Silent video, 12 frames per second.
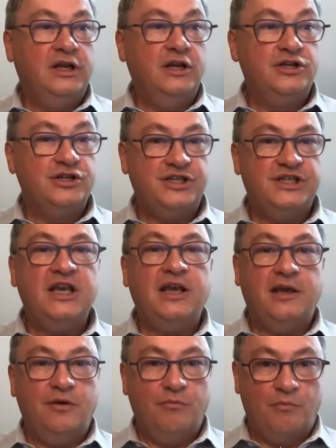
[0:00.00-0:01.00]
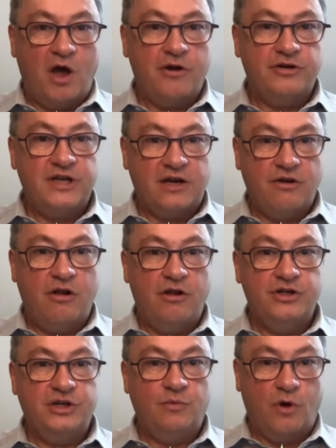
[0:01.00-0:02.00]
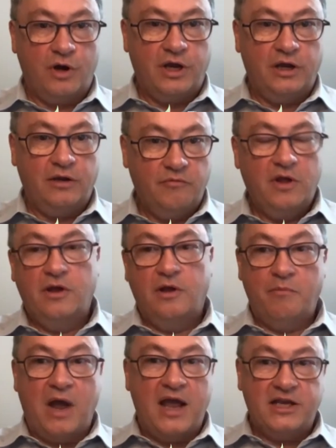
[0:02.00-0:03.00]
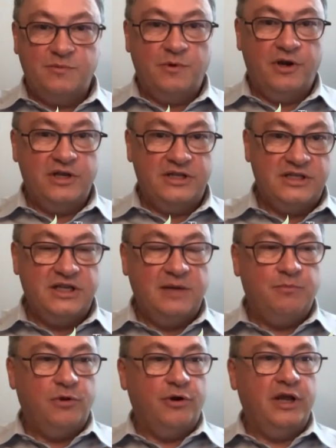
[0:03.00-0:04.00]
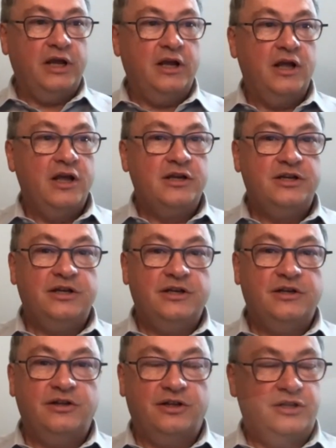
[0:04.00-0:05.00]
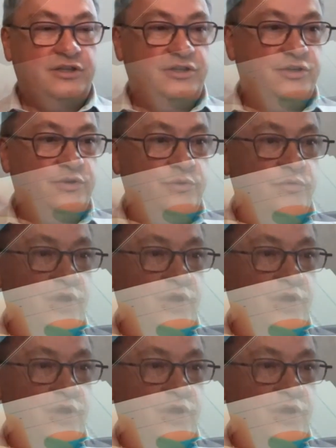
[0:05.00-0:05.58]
to see modern technology working. My experience is deep learning. To to